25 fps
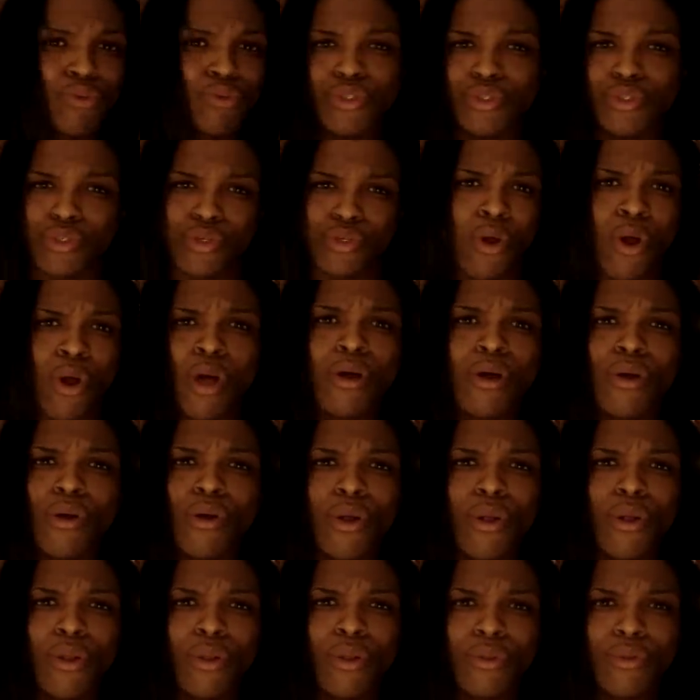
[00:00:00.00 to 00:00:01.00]

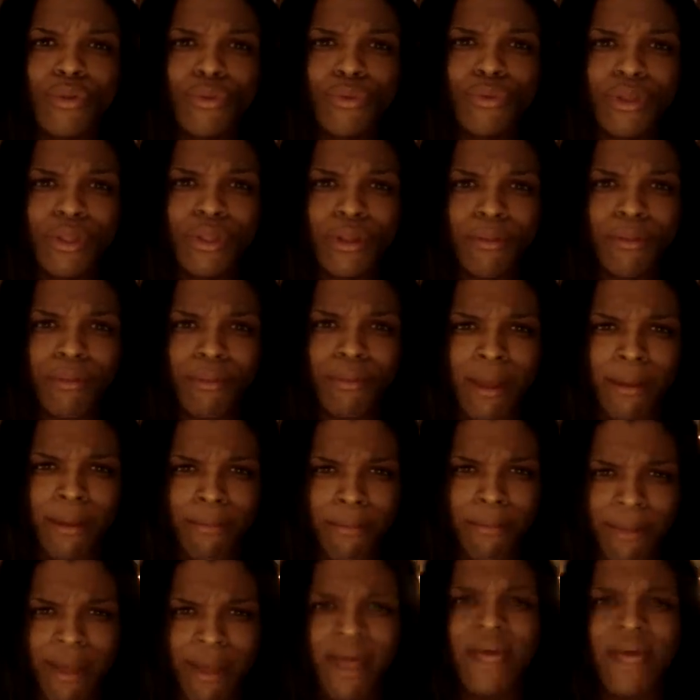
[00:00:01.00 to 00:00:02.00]
stole my
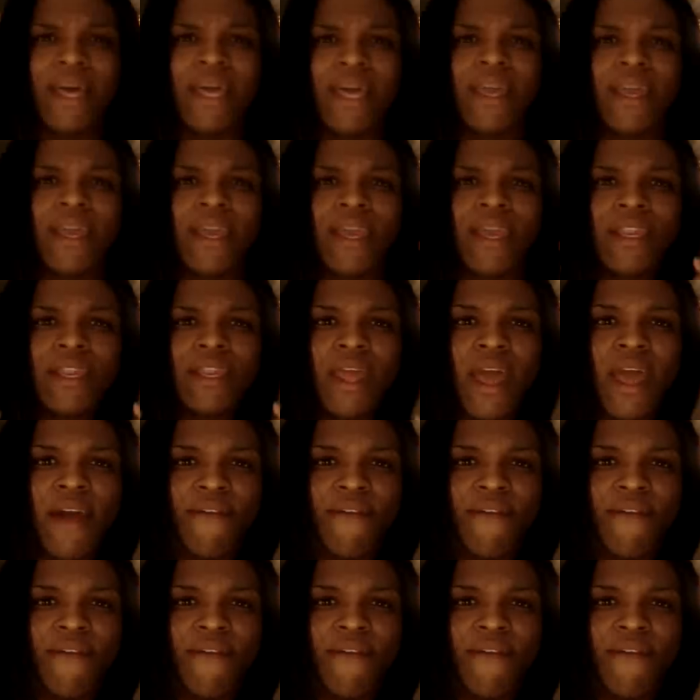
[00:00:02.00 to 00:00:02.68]
mind.